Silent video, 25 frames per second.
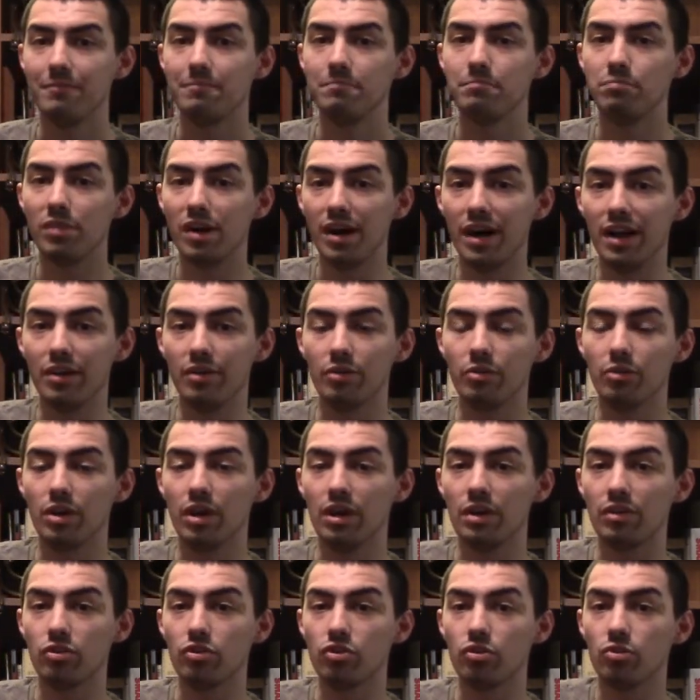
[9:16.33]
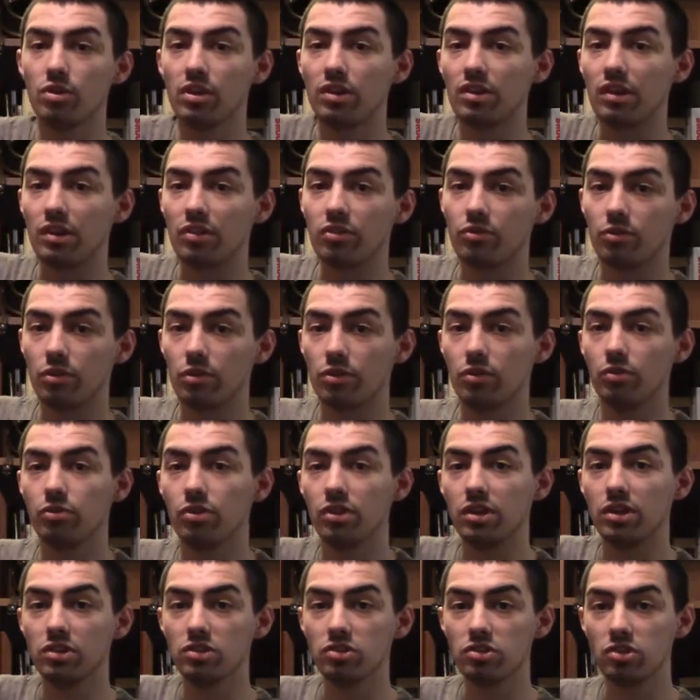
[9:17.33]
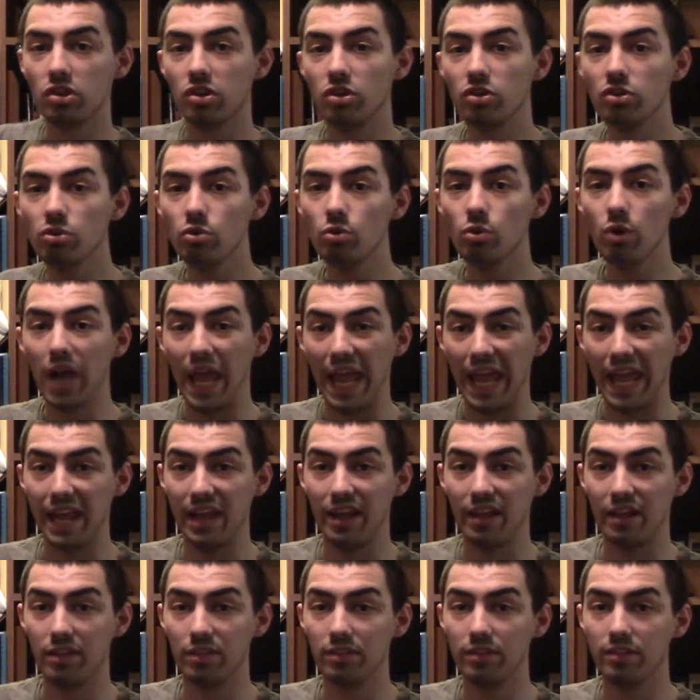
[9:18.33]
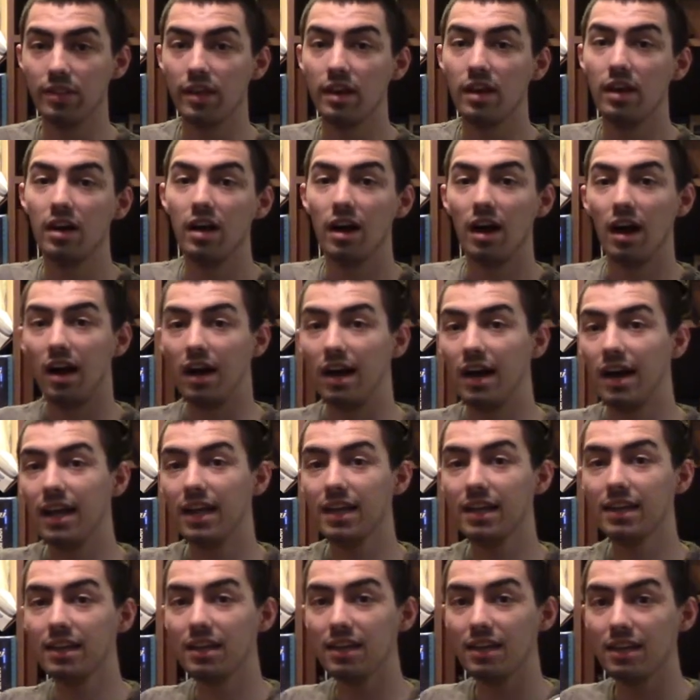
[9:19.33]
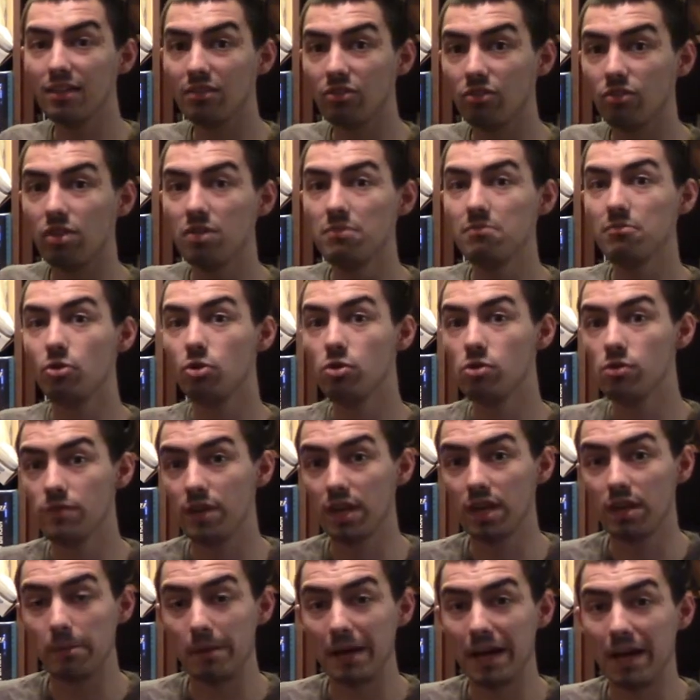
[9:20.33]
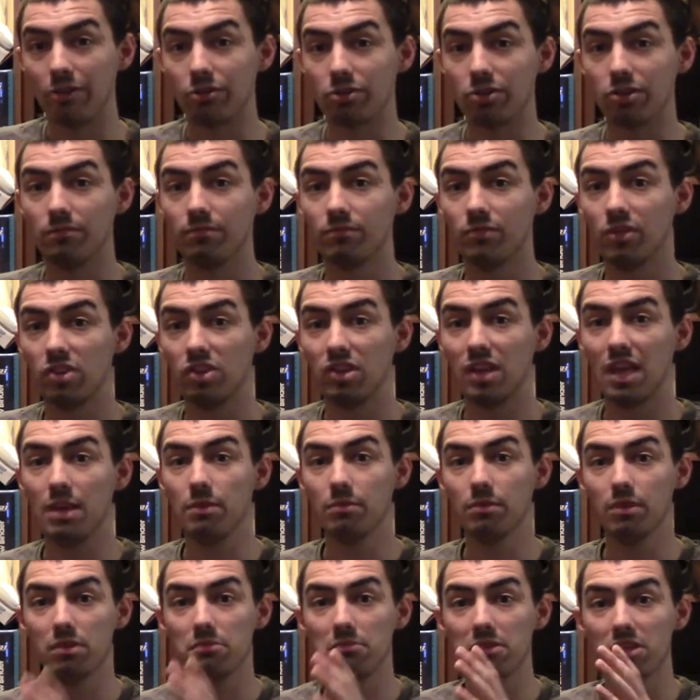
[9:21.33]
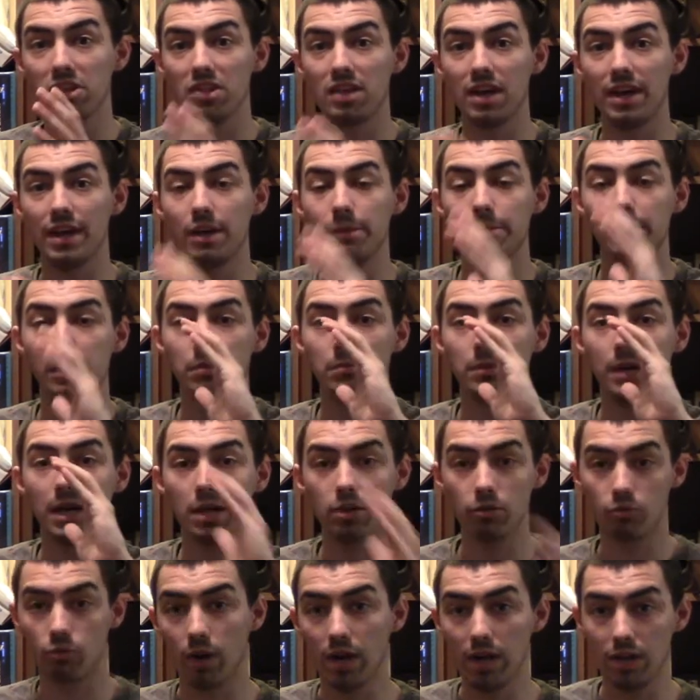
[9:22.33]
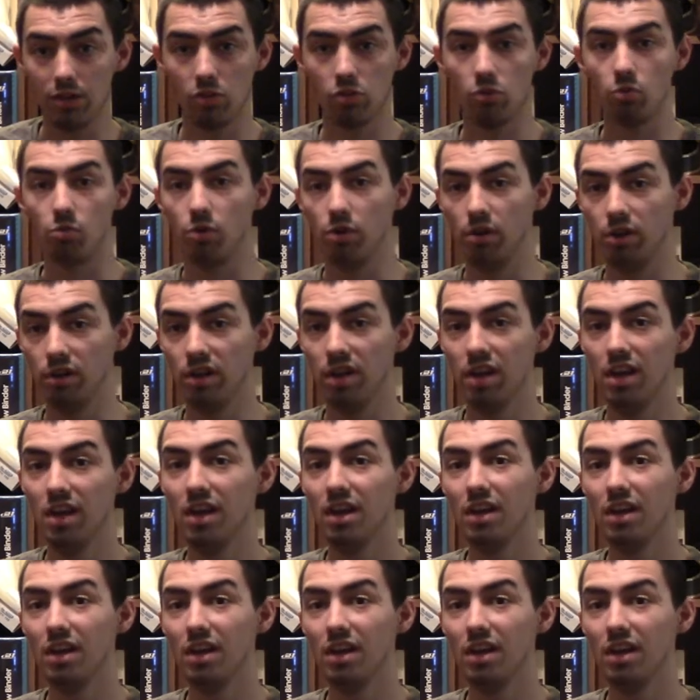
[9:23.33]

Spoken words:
But as soon as I start using two hands, I can easily move it about. The same can be said about my greatsword.